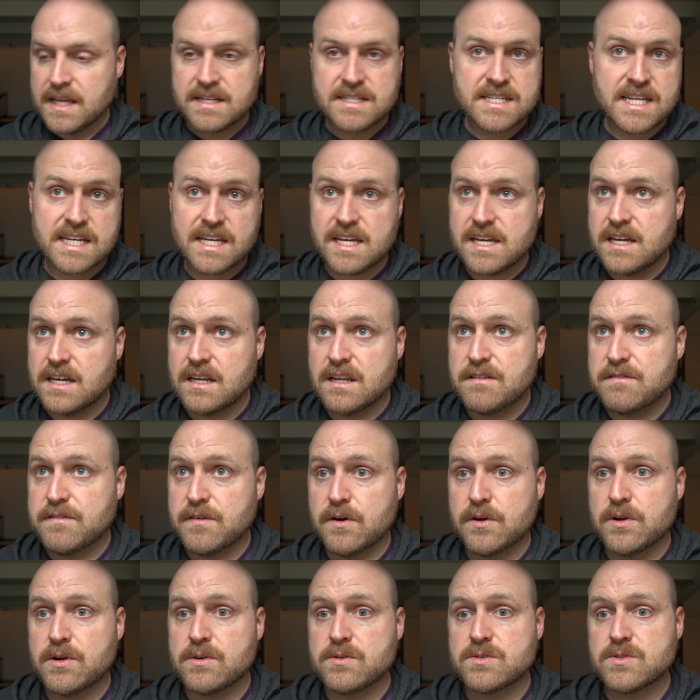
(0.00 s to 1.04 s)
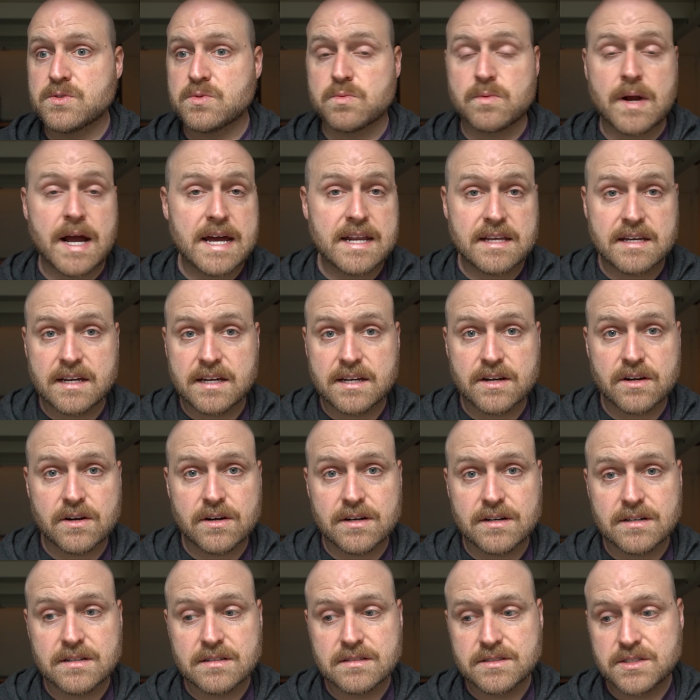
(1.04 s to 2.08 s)
taking any photos, writing at
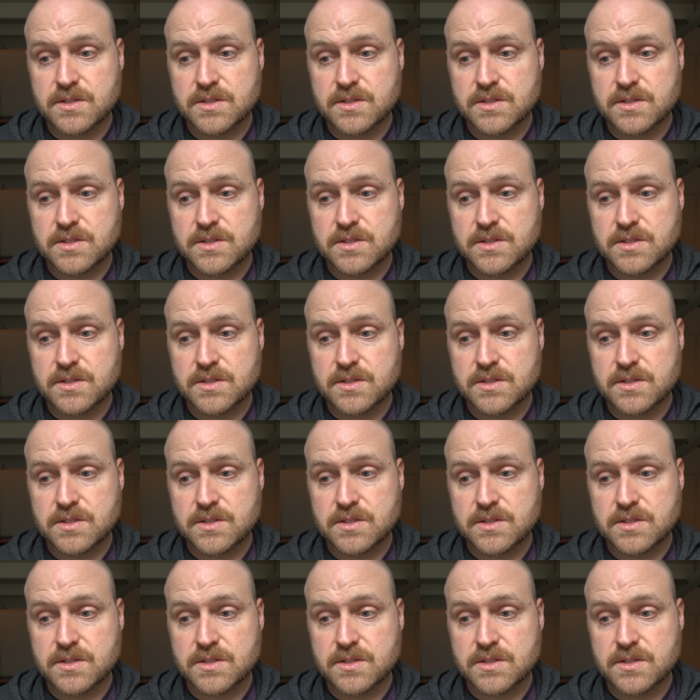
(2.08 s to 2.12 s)
all,